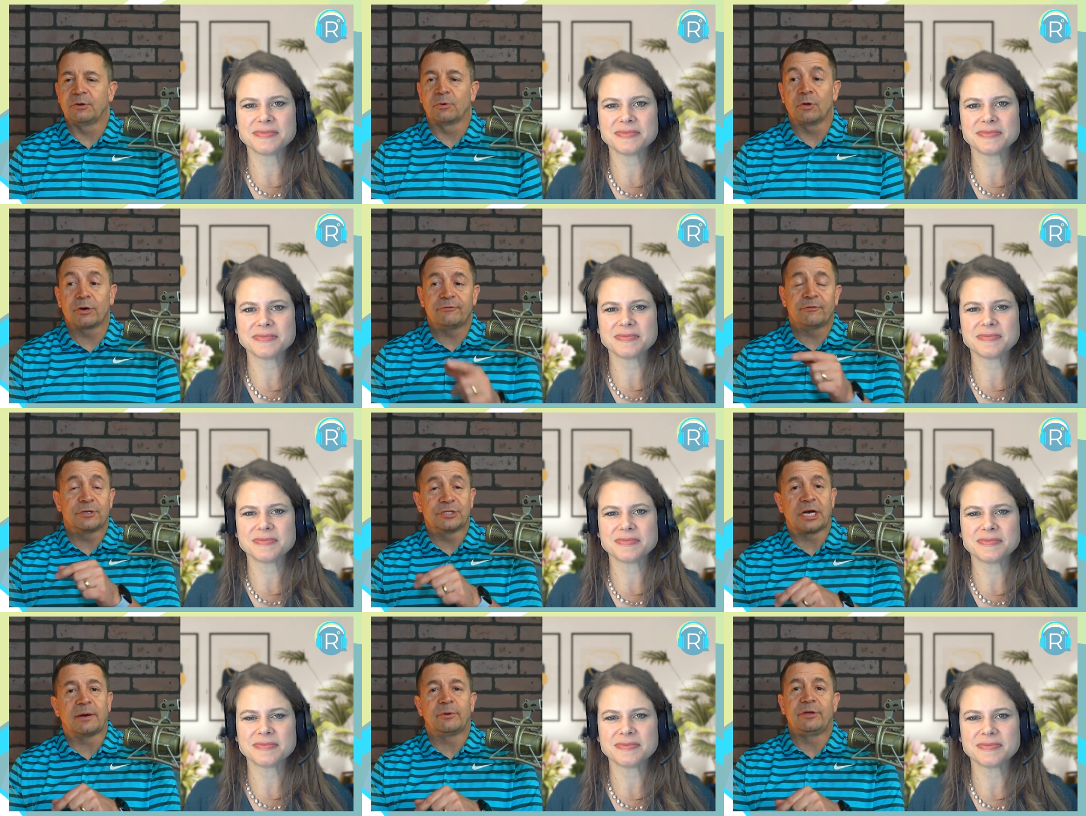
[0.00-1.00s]
Speaker 1: were looking for a
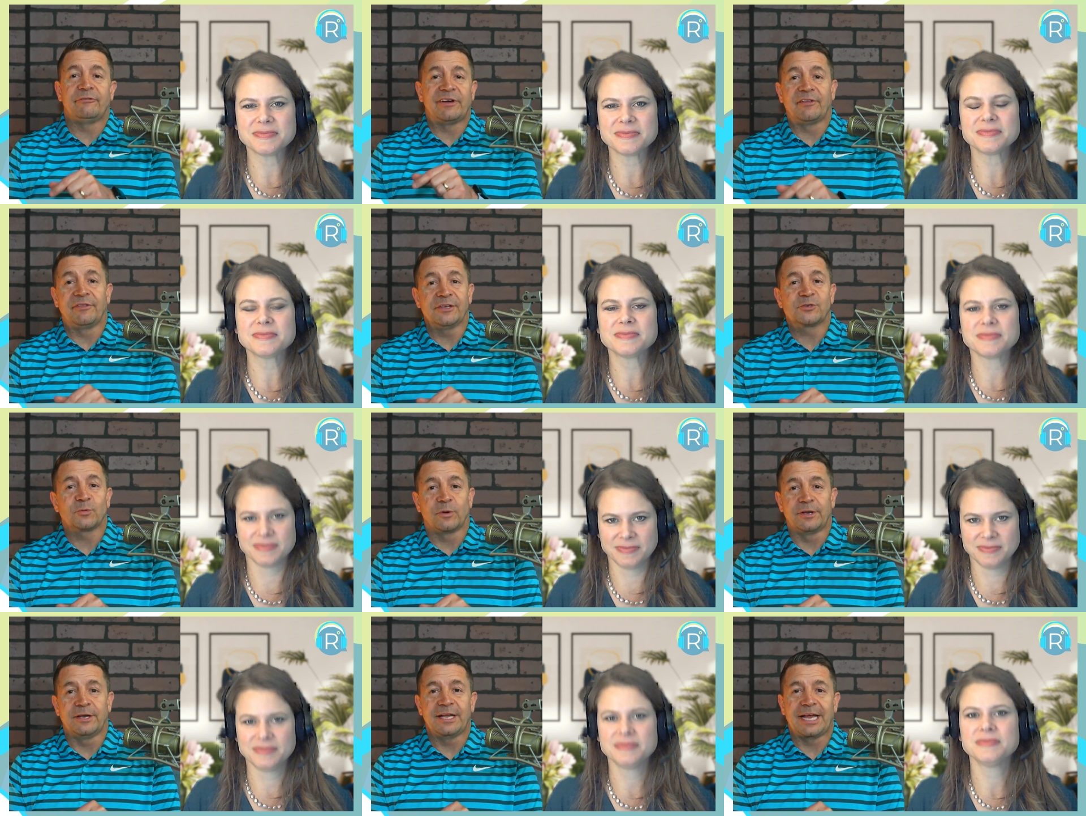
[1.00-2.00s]
job when you found this
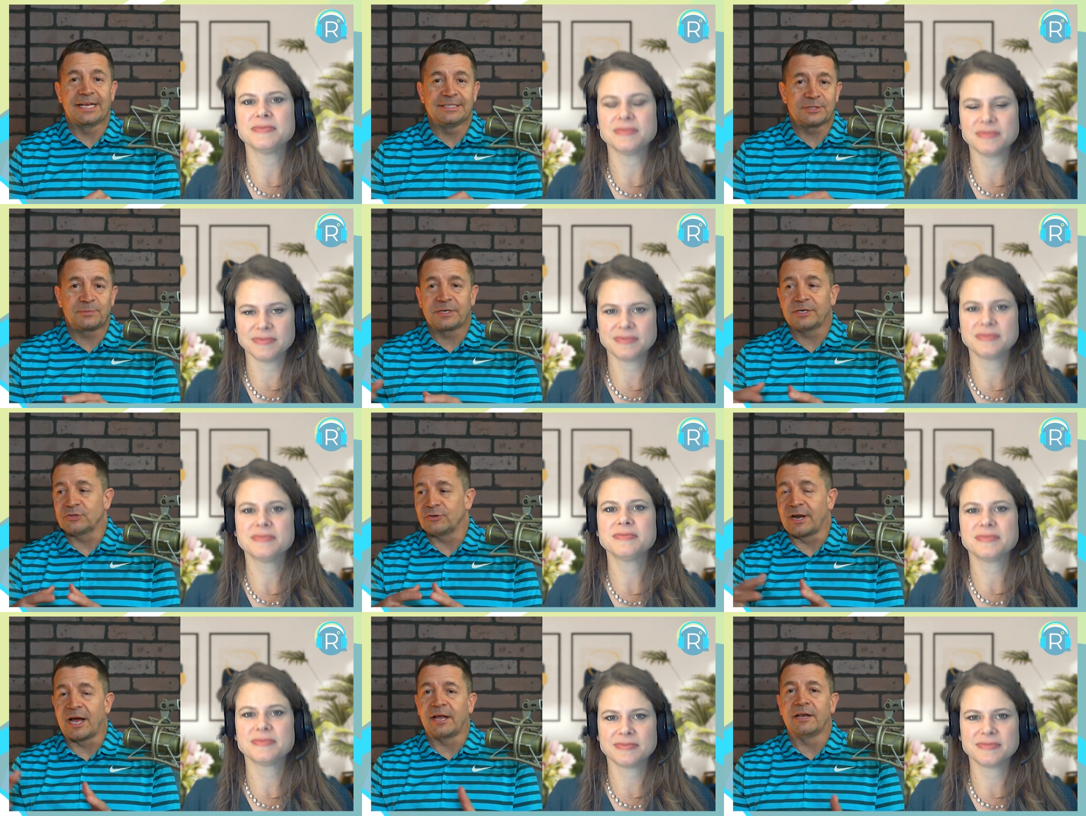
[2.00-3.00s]
one. And just because you're
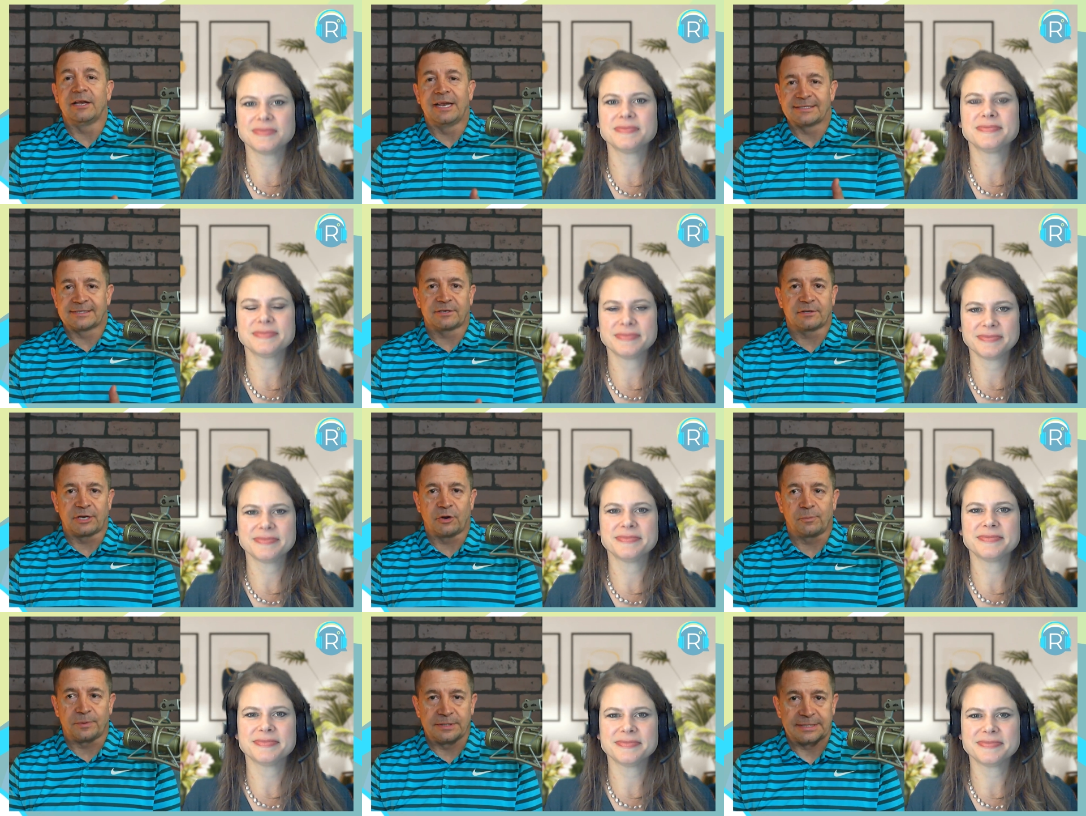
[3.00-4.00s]
not necessarily
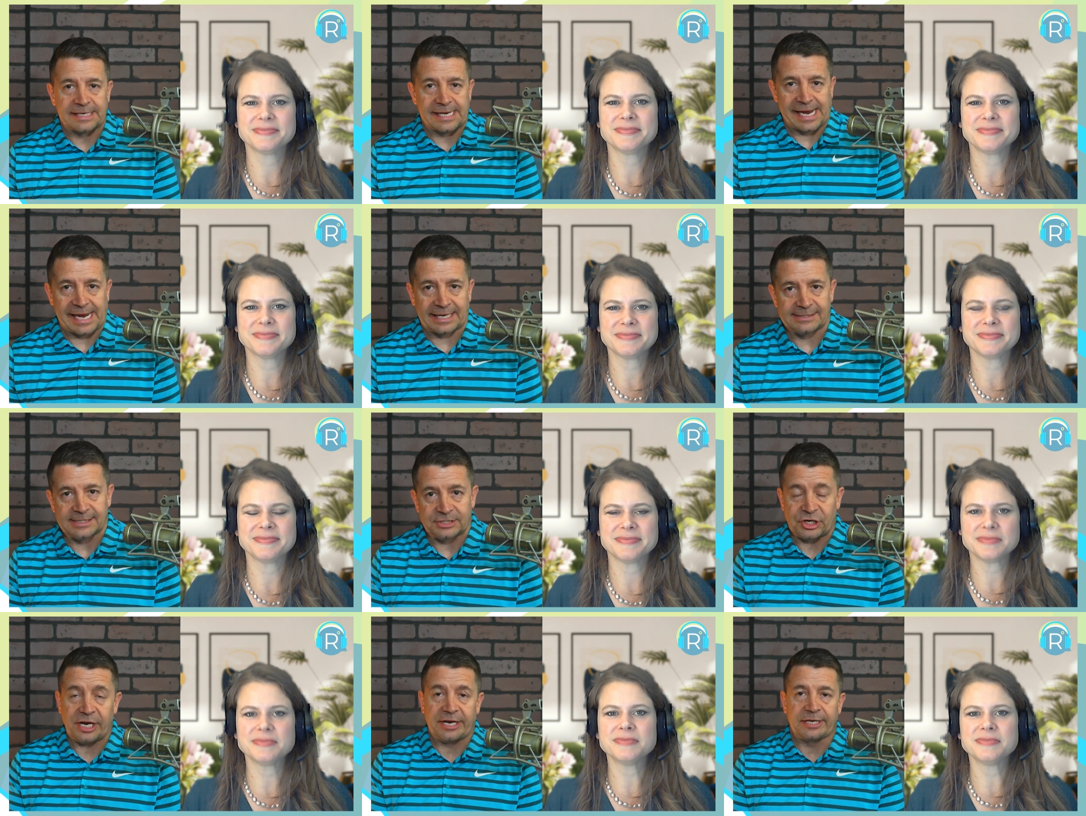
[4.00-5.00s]
open today to
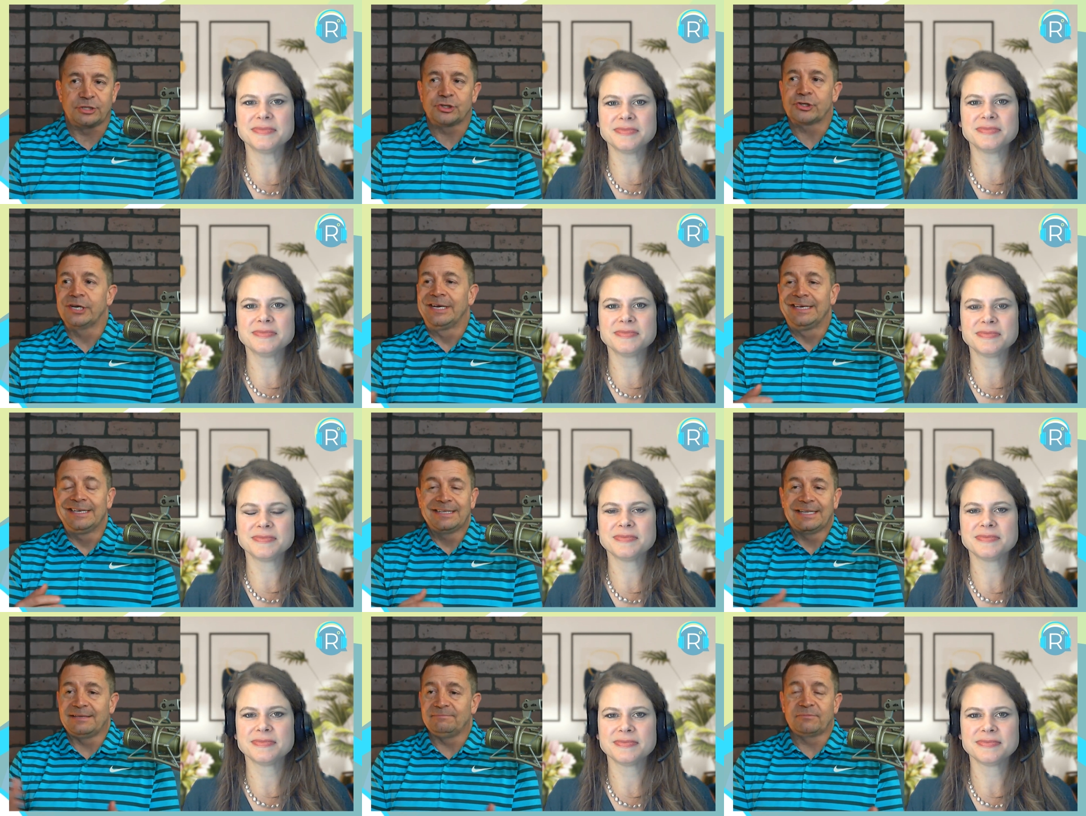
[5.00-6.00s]
change, mm-hmm.
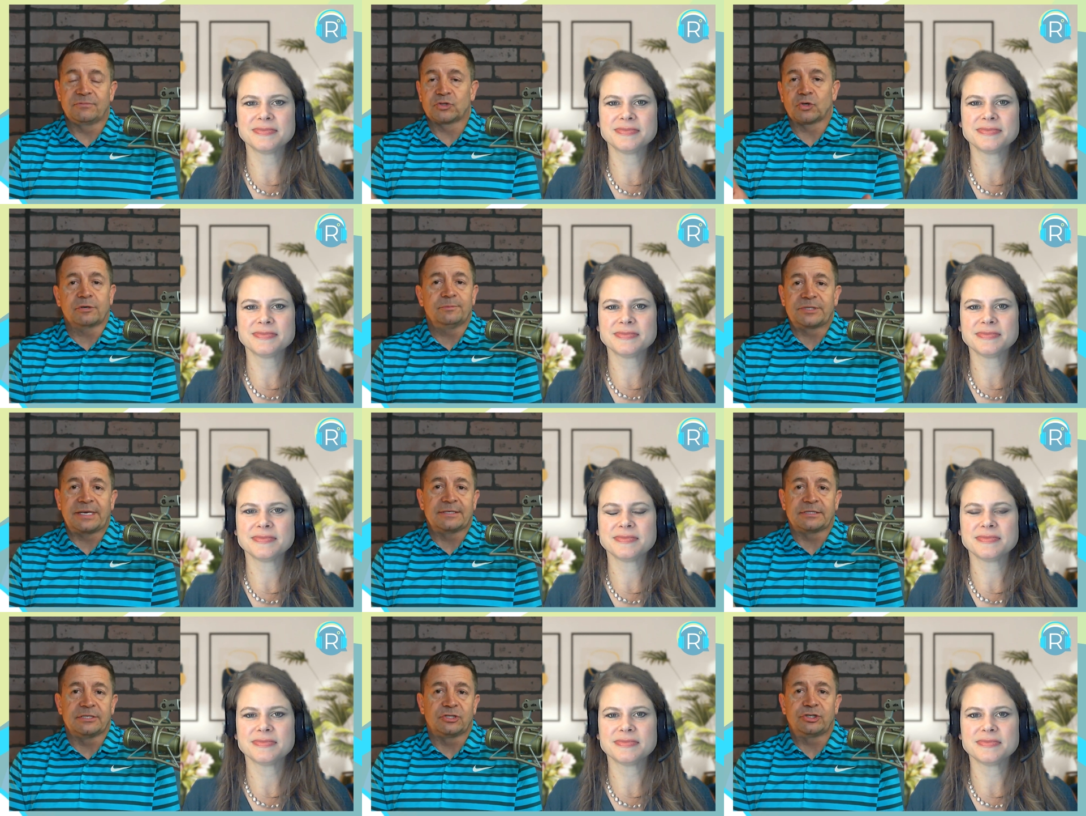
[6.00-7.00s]
the
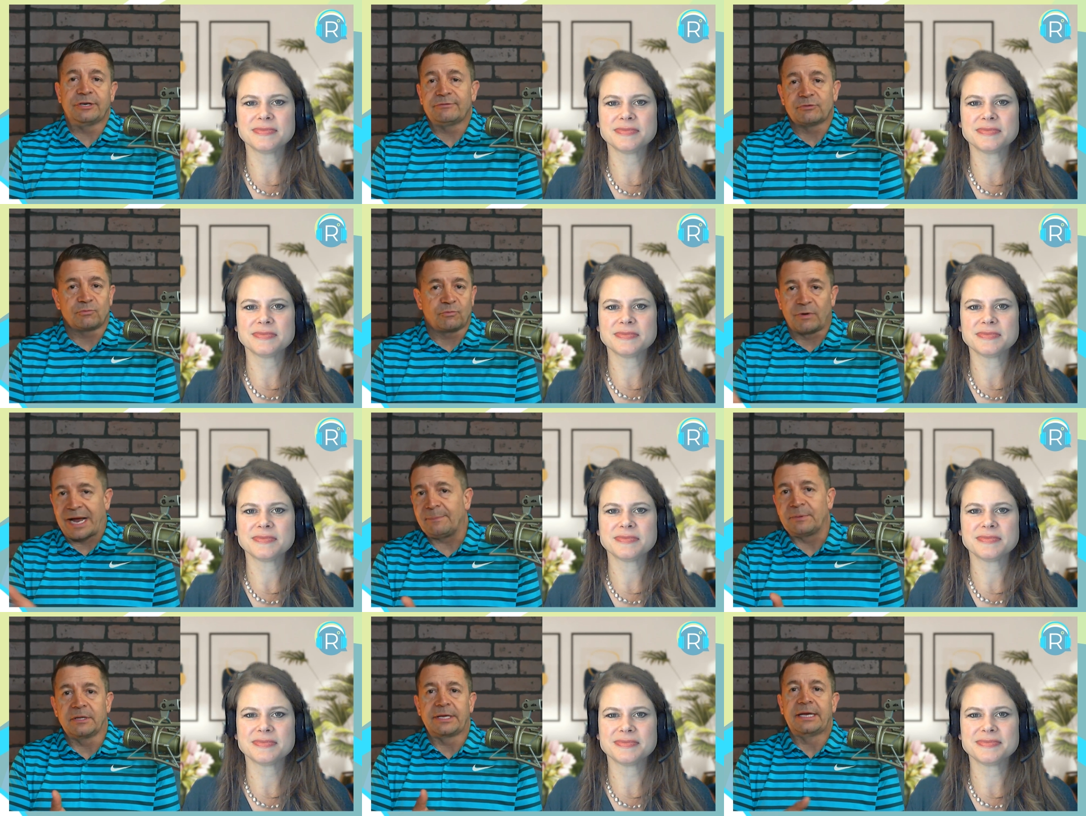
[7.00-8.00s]
circumstances shift
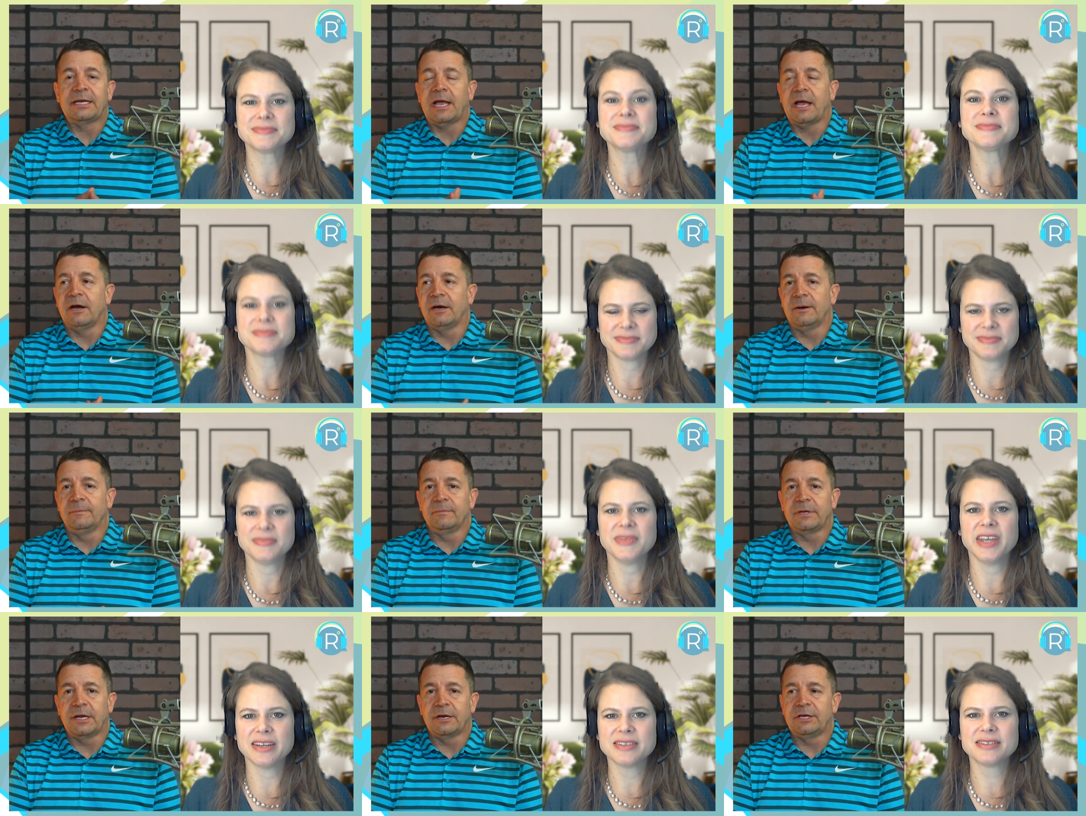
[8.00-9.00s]
rapidly. Um, yes.
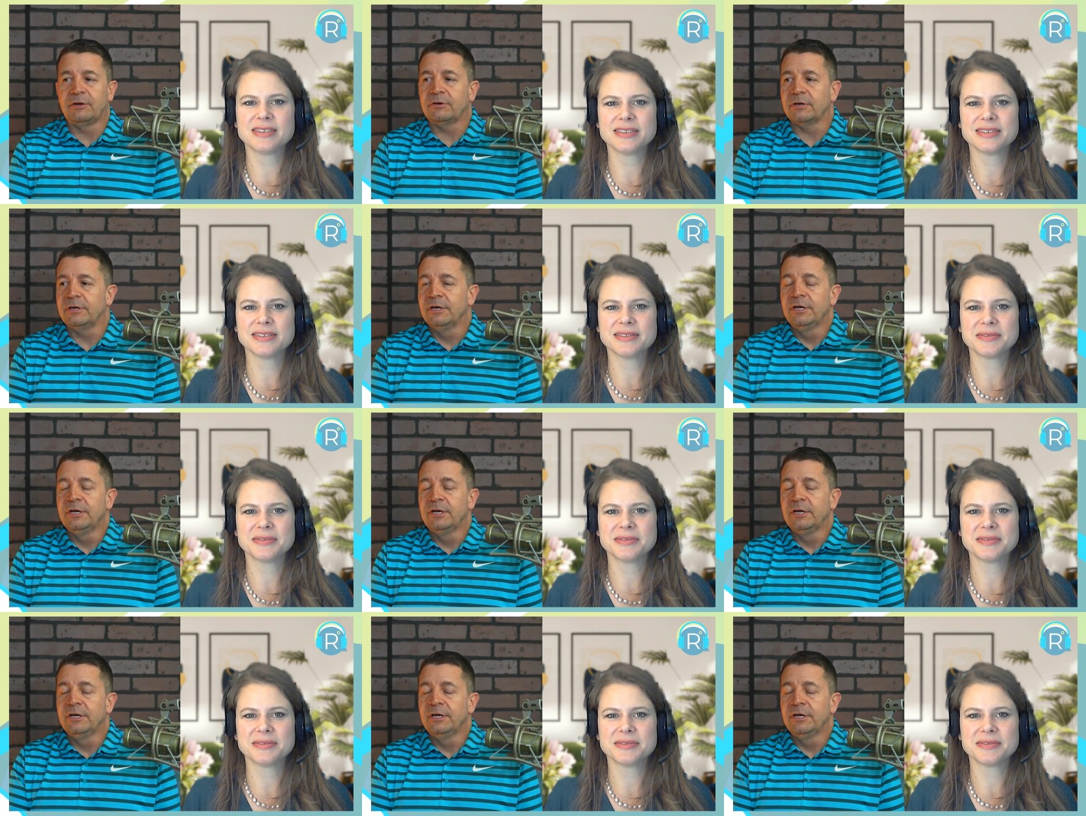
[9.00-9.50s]
you, know, you could,